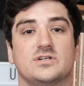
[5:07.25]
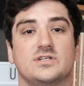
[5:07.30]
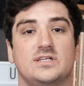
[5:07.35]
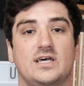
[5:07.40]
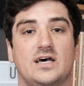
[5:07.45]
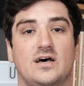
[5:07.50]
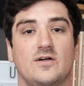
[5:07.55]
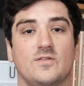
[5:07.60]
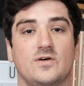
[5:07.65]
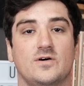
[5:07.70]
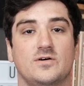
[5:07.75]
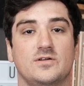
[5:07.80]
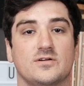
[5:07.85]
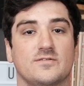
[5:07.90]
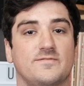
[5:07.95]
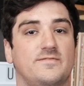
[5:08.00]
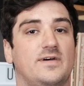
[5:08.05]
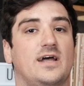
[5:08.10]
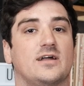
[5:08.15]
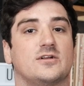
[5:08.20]
to download your
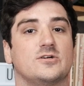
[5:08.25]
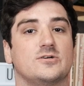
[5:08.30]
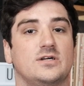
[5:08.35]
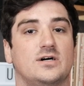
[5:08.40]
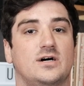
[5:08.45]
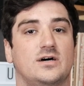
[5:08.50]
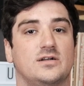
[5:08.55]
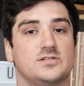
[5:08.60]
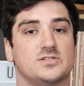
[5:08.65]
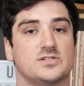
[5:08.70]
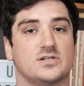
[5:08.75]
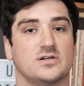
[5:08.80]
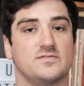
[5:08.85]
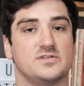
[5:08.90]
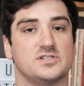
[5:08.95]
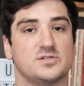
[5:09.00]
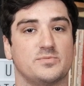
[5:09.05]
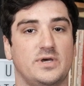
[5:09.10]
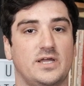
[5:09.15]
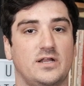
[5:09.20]
factory Honda
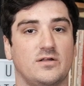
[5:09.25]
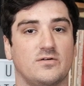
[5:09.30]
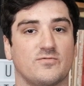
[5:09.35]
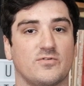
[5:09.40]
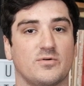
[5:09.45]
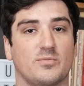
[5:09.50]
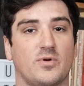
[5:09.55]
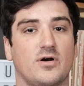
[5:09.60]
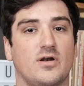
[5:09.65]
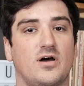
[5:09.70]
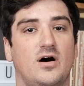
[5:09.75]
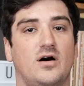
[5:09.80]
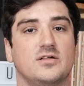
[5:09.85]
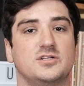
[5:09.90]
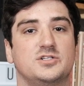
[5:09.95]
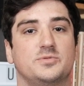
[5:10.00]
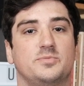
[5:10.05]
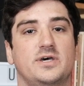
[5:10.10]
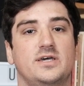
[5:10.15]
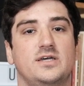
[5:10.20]
service manual from our
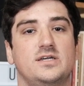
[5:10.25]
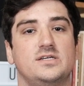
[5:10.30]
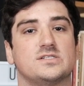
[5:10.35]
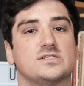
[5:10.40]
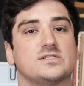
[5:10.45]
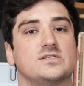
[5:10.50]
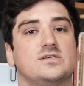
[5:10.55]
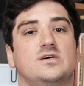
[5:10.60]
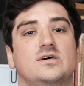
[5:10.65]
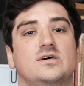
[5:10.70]
knowledge base.